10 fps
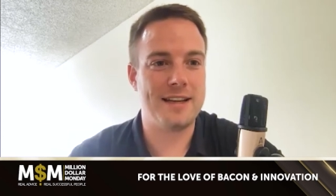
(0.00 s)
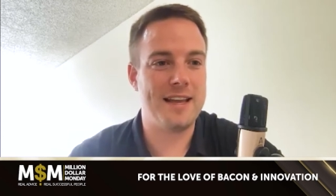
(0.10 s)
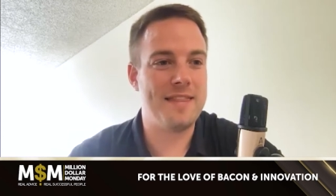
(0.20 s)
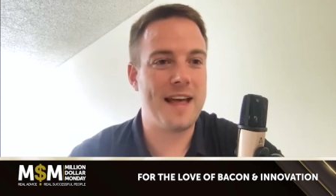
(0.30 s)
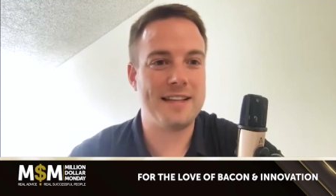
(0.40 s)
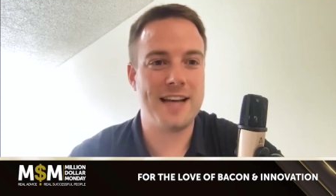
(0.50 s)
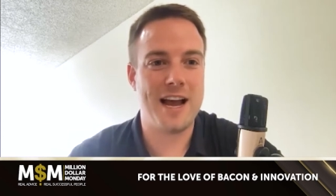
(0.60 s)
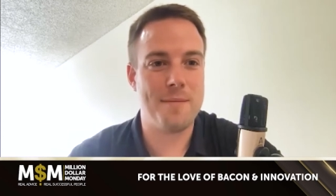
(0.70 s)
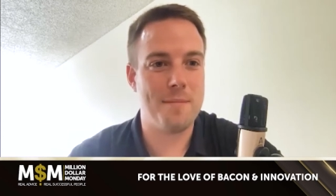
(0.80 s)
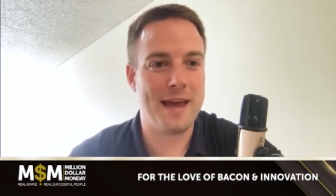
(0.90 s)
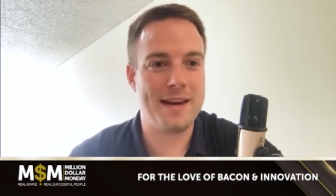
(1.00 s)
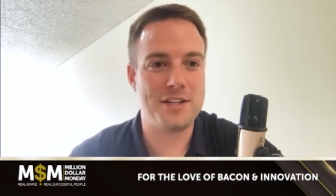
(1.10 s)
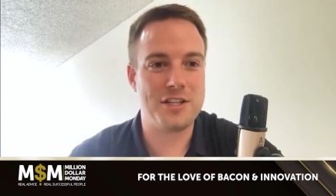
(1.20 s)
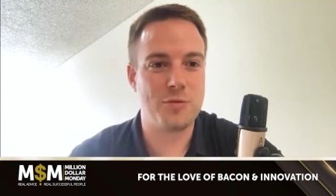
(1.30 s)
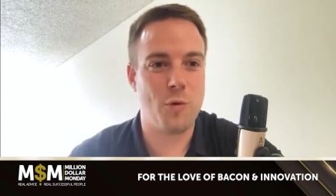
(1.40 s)
in that time
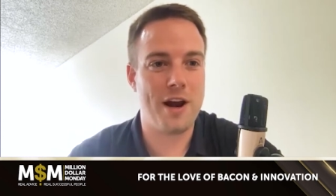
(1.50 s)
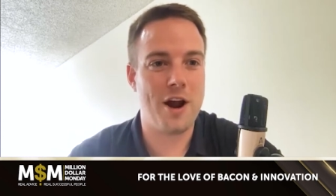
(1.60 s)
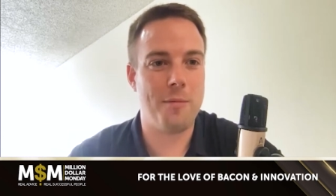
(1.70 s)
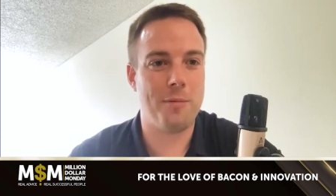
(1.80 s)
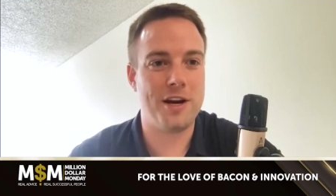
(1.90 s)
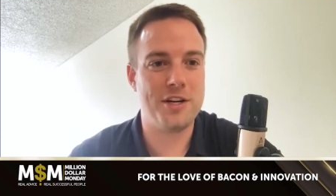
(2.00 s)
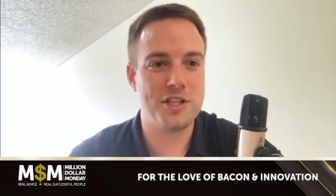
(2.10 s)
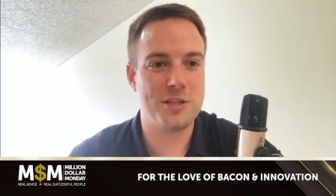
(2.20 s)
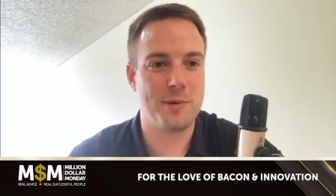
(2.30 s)
managed swine operations,